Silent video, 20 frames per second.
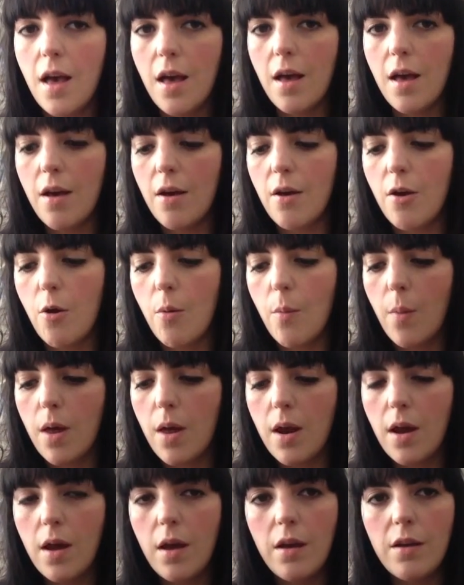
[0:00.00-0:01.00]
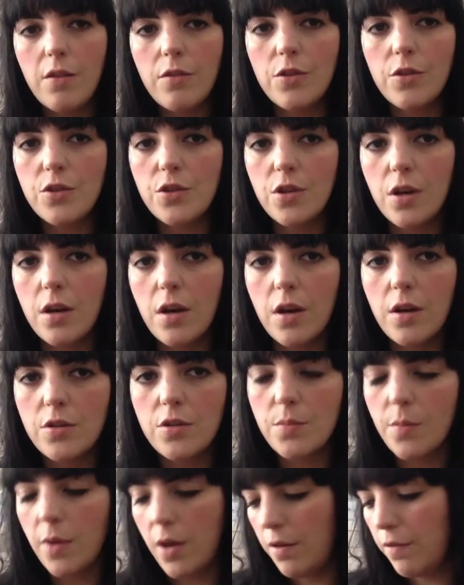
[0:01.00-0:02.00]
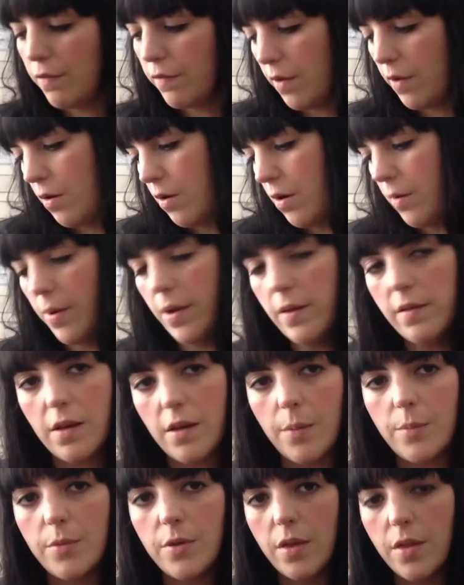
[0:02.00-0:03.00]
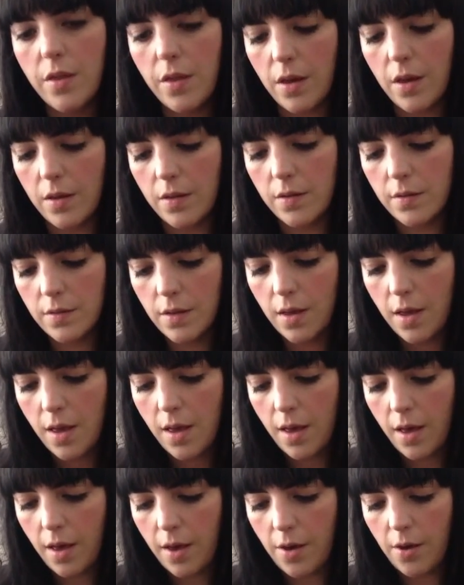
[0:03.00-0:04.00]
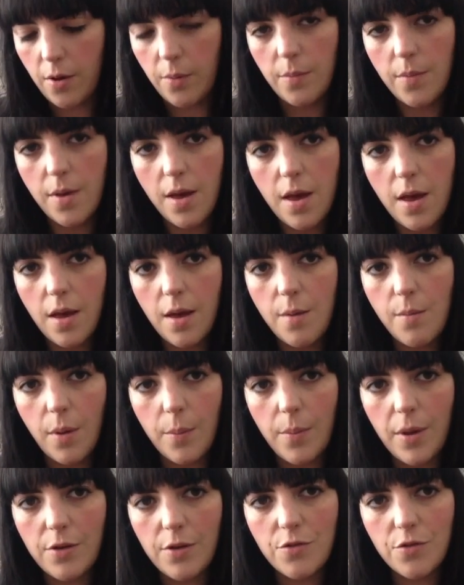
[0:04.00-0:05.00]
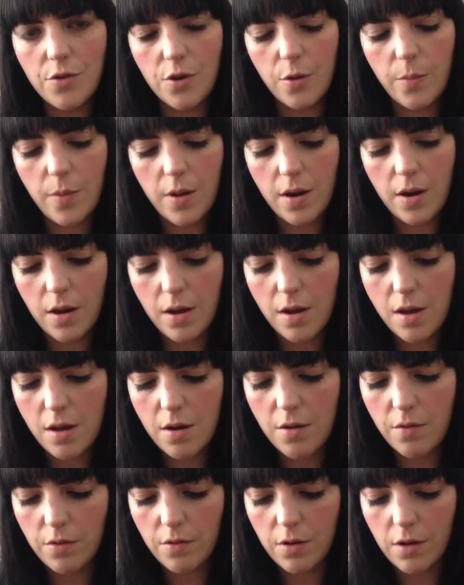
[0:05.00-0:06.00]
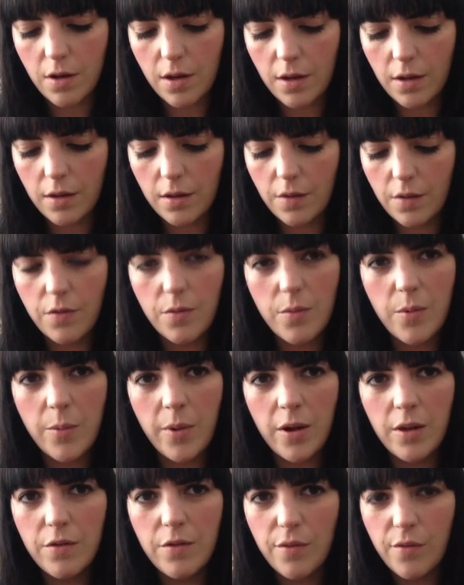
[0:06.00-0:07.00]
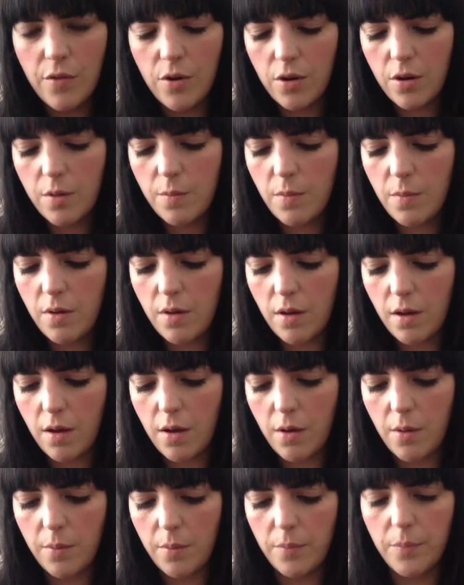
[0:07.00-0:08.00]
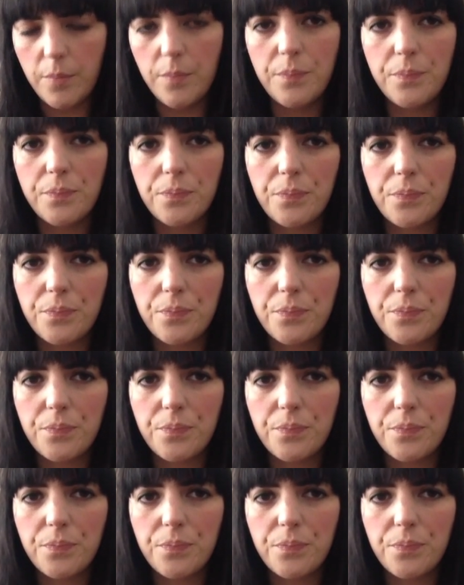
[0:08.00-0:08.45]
And I like to charge my phone and my tablet and things in my bedroom at night. I don't really like leaving them in my living room. And